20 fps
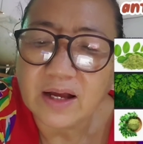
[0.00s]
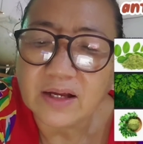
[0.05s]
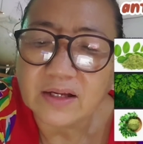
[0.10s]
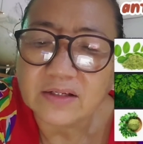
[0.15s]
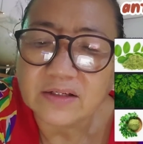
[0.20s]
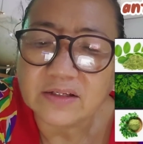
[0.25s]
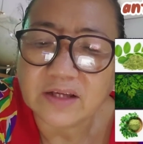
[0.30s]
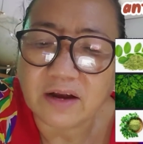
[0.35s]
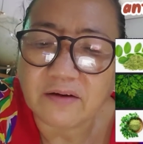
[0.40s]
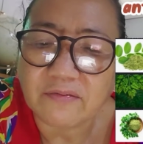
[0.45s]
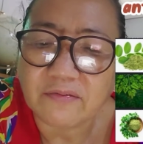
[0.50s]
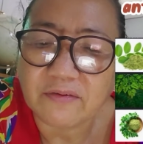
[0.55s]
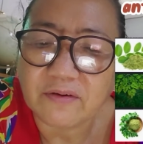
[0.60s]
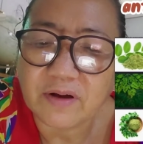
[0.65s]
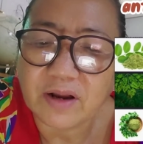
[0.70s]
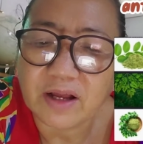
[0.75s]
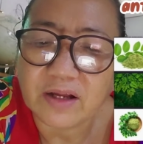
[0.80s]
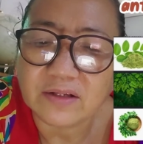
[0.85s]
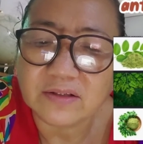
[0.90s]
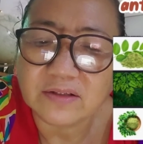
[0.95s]
Several
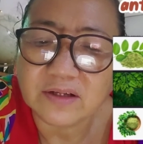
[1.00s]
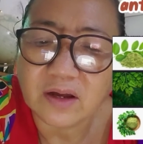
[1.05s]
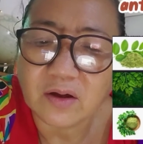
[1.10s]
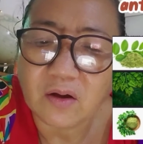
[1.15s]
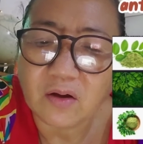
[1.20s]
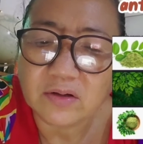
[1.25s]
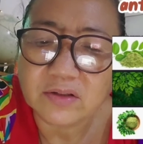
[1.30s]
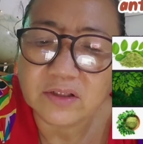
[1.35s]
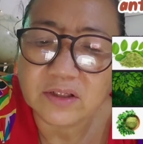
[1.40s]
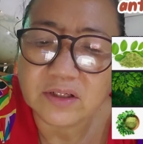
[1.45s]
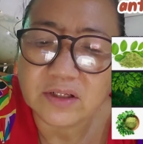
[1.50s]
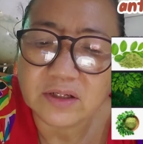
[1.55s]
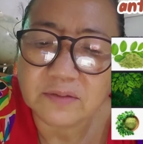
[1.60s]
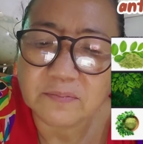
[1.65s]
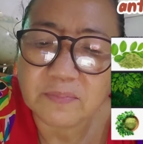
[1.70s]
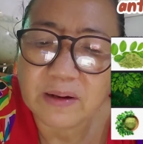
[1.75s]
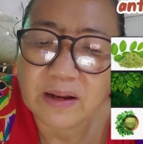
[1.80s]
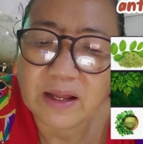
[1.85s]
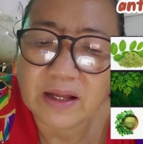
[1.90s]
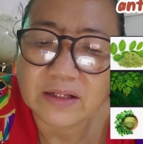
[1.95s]

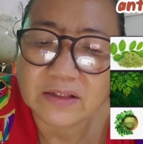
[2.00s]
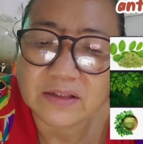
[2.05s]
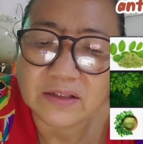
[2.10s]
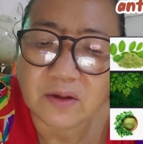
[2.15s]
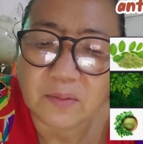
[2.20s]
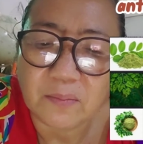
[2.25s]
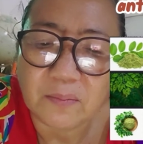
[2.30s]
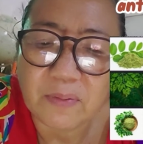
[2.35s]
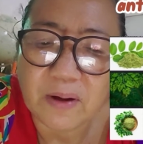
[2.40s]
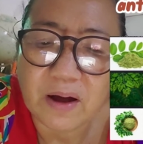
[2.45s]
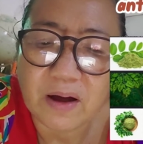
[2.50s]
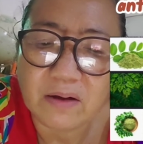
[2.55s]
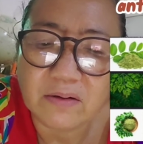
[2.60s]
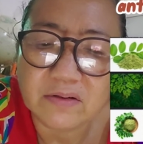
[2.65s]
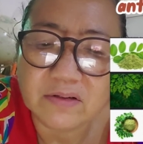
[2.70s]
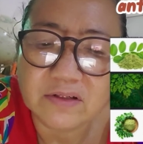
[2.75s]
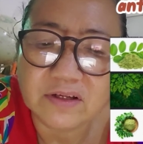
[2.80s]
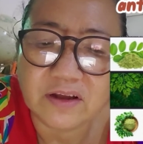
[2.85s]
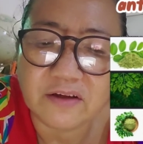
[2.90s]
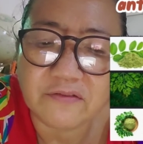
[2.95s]
antioxidant plant
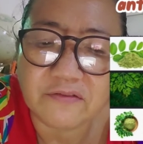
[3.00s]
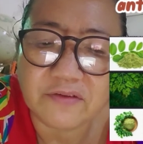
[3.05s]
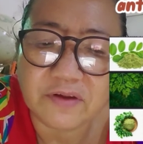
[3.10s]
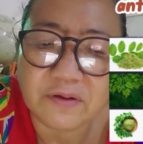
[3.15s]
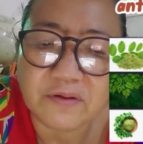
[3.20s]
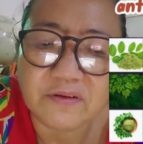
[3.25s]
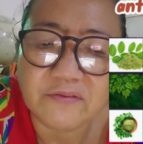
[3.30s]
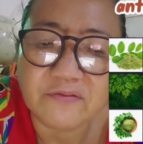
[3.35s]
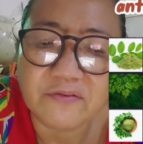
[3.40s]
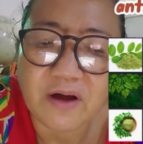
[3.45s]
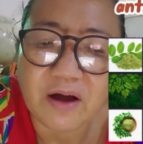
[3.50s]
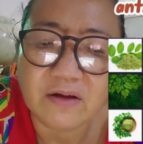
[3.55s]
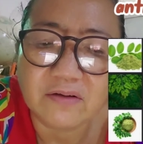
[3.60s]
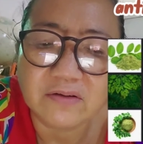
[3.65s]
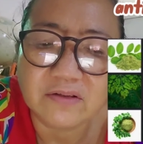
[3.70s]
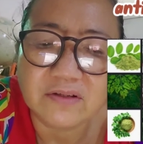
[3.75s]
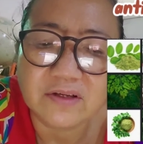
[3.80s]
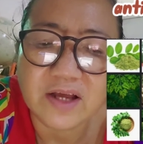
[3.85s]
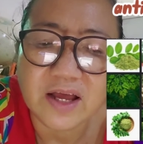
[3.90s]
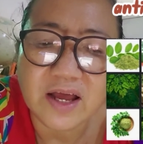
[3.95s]
compounds have been
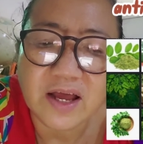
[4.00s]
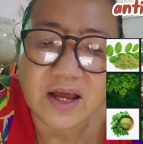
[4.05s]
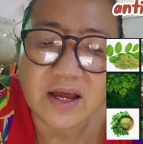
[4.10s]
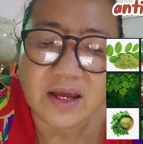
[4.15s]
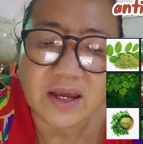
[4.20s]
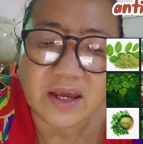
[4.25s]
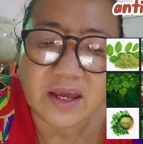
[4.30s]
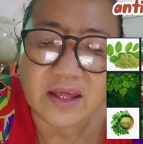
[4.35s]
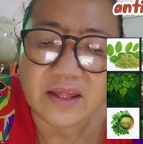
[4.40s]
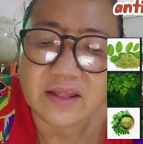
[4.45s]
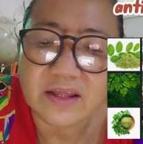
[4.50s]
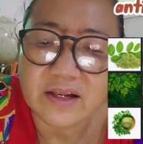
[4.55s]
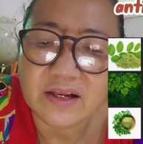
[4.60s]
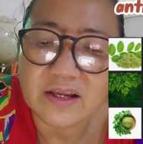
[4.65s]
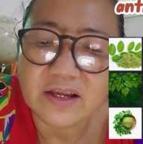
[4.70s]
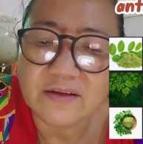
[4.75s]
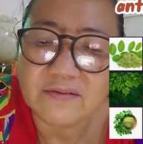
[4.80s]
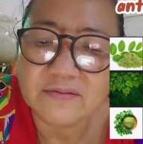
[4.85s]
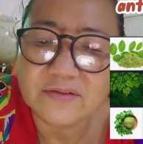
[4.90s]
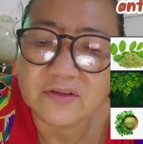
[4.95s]
found in the
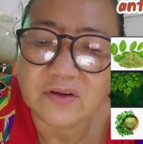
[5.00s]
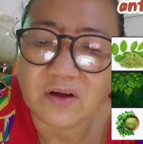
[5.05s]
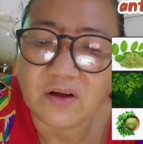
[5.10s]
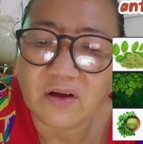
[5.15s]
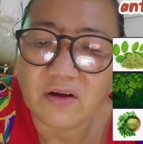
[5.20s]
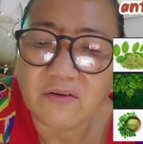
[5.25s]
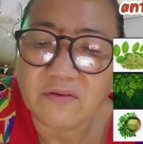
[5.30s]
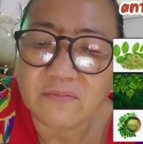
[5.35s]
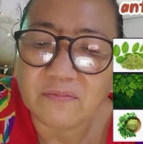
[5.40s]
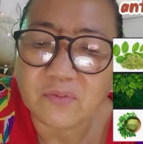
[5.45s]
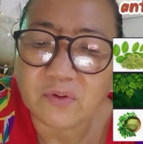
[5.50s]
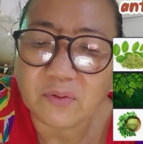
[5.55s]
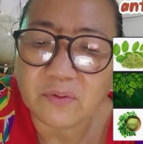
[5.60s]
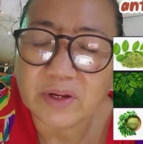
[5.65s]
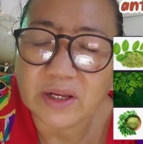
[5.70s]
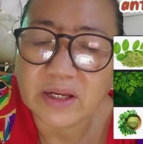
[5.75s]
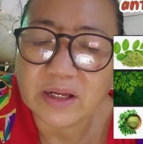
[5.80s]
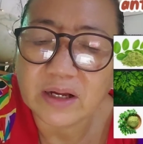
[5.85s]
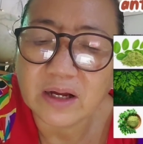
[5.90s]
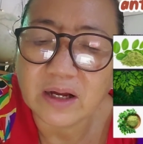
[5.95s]
leaves of
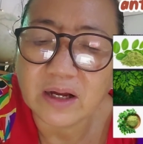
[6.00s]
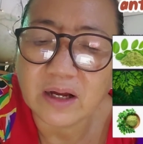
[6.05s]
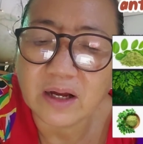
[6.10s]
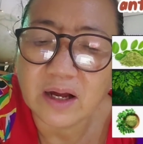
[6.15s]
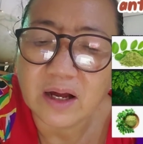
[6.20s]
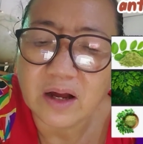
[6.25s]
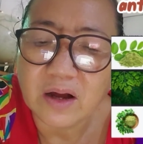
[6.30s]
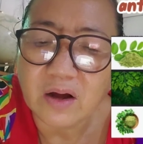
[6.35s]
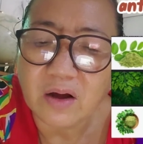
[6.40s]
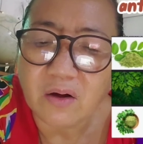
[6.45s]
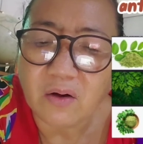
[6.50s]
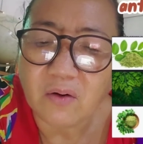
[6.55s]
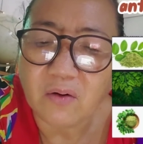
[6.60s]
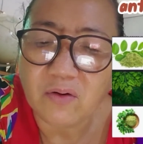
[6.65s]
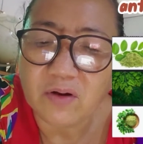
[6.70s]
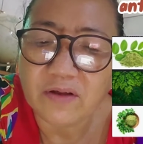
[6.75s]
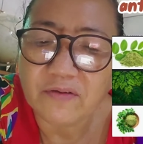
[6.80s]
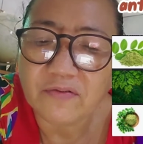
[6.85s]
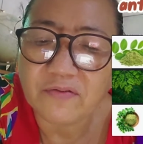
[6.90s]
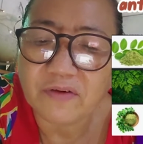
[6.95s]
Moringa
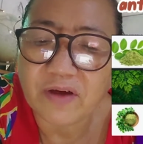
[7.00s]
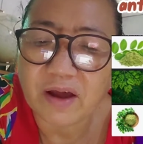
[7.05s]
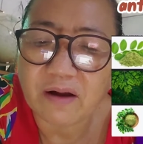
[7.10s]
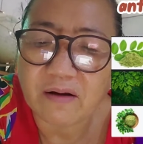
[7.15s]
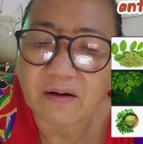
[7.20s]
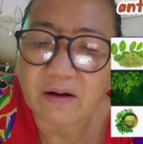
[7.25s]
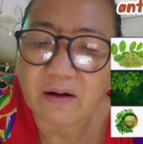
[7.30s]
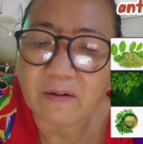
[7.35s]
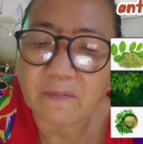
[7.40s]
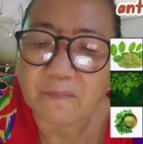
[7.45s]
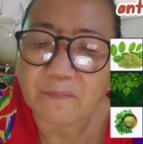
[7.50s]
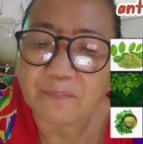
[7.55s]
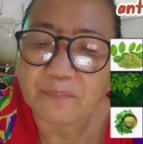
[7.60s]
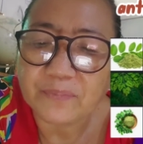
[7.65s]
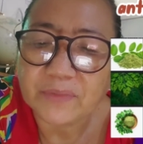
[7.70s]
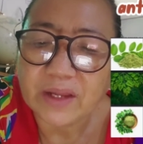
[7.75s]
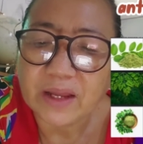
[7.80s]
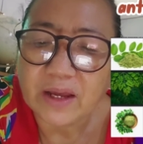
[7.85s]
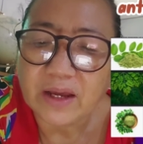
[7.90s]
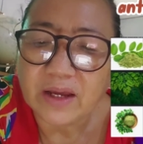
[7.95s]
oleifera.
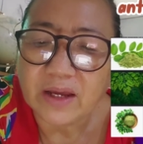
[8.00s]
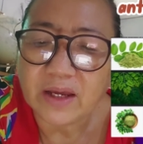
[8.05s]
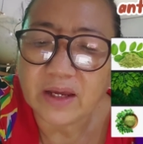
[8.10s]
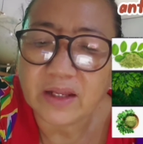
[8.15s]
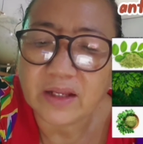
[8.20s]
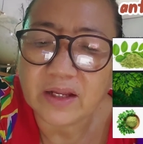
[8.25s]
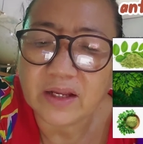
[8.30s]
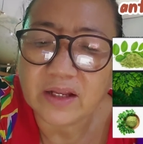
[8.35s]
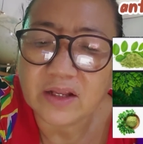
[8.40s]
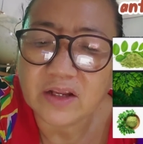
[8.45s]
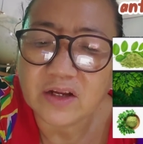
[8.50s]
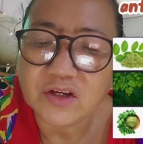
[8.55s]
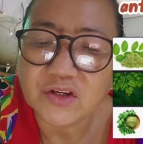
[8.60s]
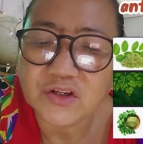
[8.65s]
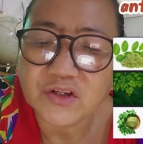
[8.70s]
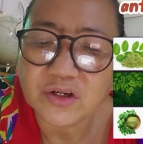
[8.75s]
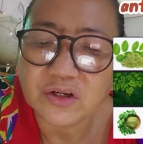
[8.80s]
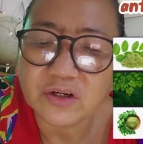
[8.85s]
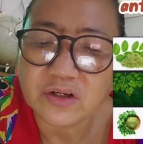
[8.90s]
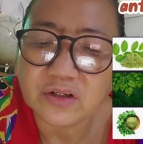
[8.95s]
In
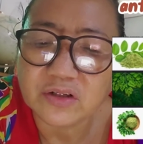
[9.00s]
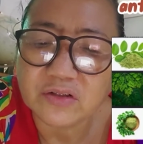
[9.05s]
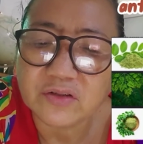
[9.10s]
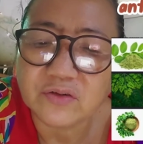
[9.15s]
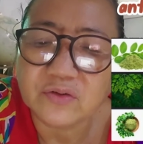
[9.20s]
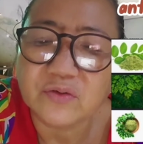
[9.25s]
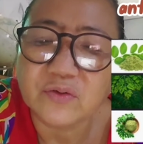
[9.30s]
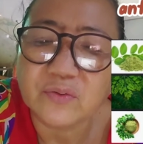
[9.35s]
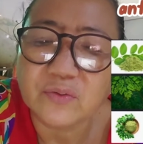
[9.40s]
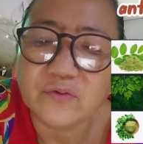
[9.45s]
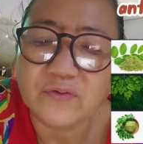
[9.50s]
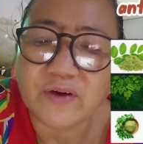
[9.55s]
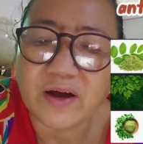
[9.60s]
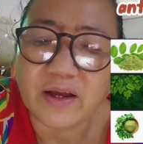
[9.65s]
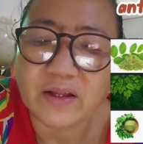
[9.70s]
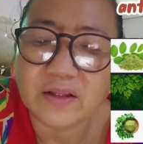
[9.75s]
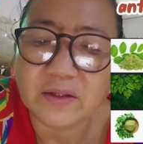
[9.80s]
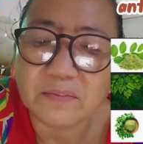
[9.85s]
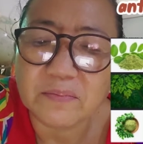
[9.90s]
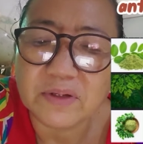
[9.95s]
addition to
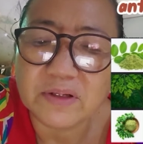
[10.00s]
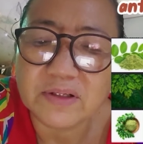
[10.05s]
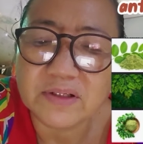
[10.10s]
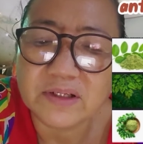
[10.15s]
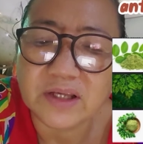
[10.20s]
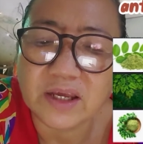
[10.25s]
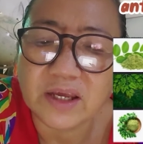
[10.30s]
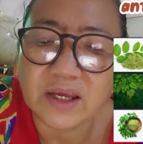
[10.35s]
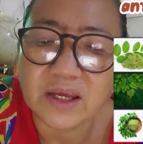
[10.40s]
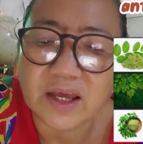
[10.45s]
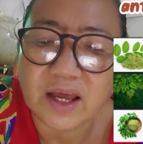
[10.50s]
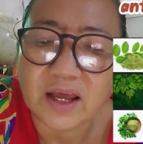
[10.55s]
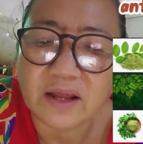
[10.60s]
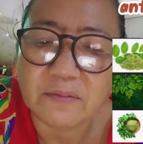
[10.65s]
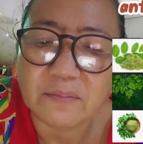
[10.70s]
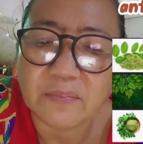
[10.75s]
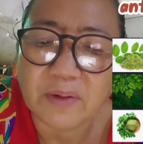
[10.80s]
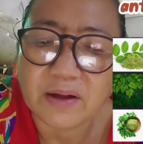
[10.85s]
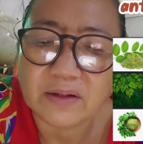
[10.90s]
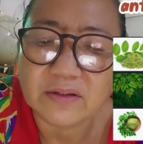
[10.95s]
vitamin C
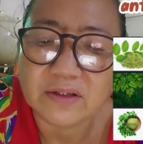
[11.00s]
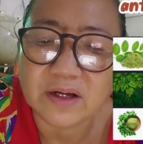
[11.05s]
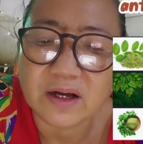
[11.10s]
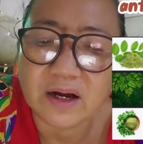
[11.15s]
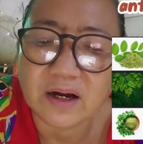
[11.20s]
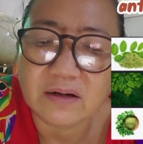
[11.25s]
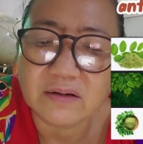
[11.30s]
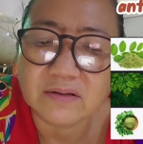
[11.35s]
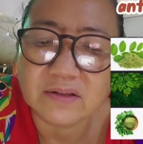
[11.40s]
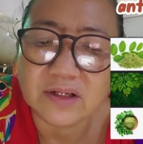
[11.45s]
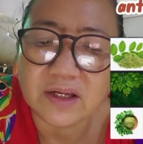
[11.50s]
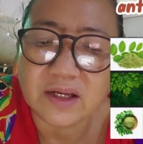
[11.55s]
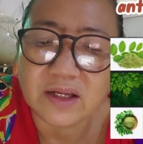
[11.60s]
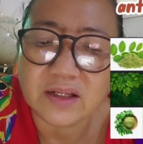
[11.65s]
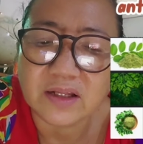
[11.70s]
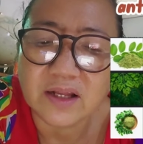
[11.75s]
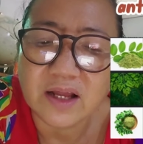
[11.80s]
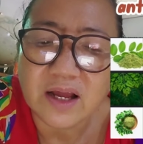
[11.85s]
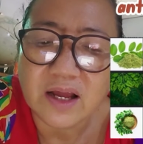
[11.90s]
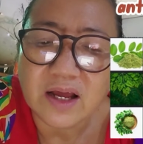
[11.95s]
and
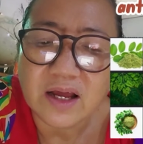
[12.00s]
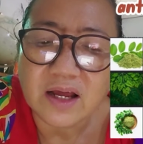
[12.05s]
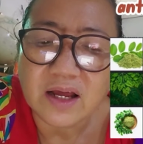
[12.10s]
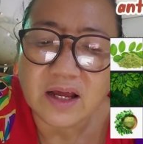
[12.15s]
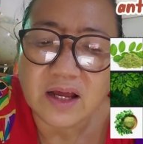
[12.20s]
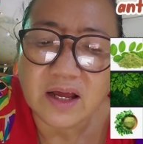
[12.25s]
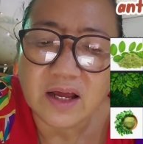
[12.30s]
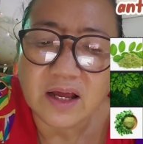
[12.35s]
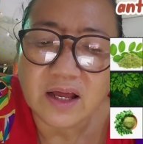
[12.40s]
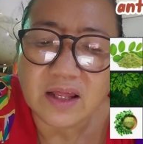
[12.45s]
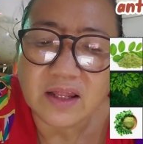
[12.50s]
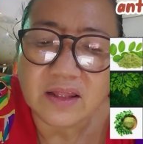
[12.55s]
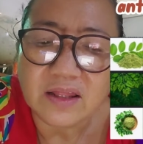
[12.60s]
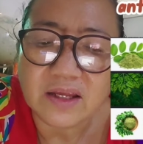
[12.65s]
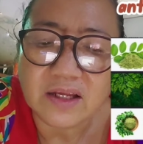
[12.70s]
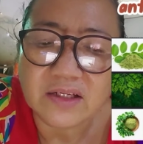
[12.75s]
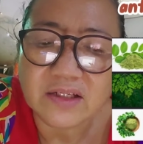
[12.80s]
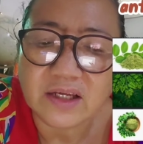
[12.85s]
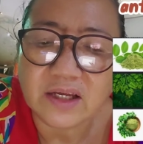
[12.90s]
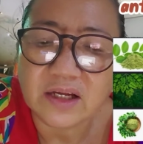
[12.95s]
beta-carotene,
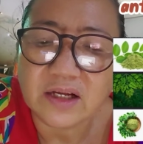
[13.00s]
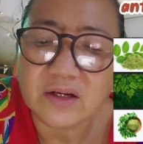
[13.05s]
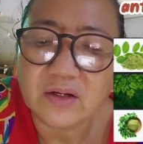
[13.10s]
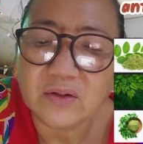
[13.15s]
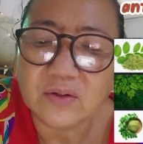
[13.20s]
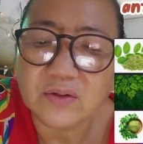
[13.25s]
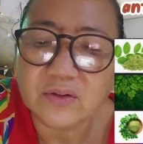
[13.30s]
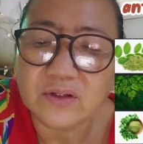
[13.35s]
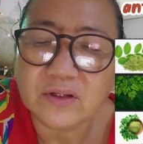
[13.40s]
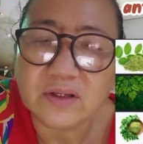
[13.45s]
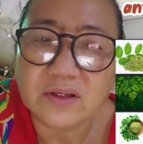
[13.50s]
these include